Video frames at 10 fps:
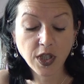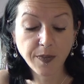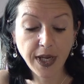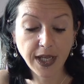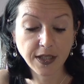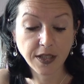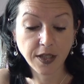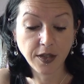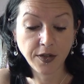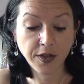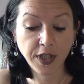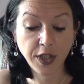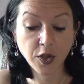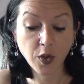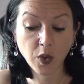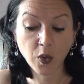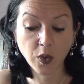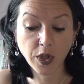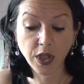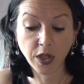the pattern, you need 2
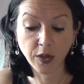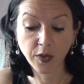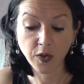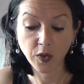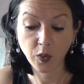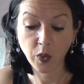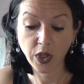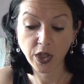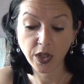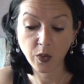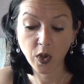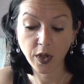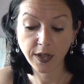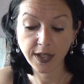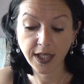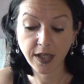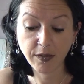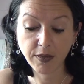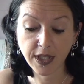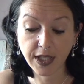1/4 yards, which works
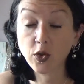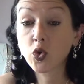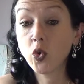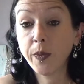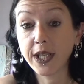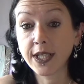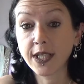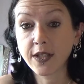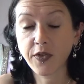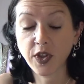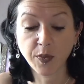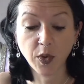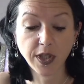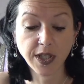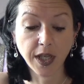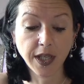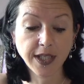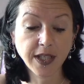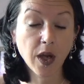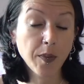out at 2 meters for the smallest
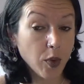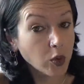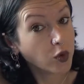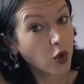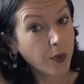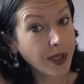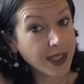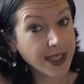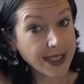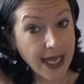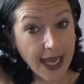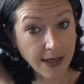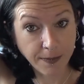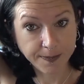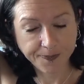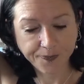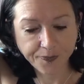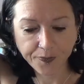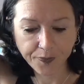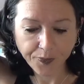size. Now I bought 2 meters 10
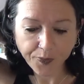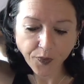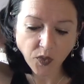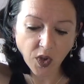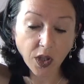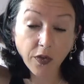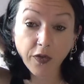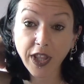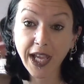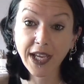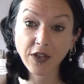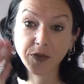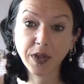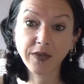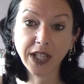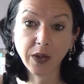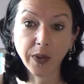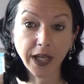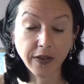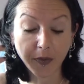for that extra bit of
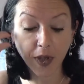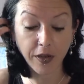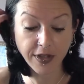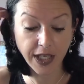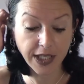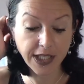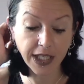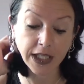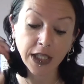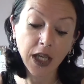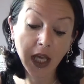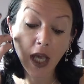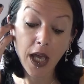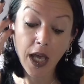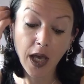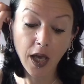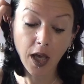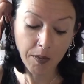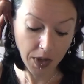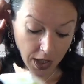leeway for my own sanity.
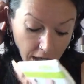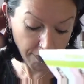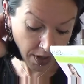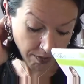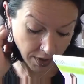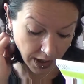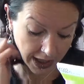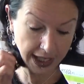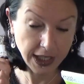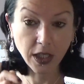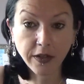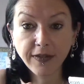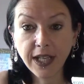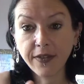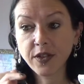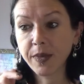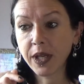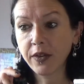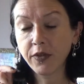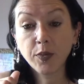And I remember I had enough left to
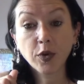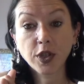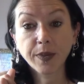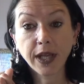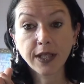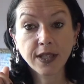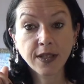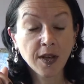make a few project bags.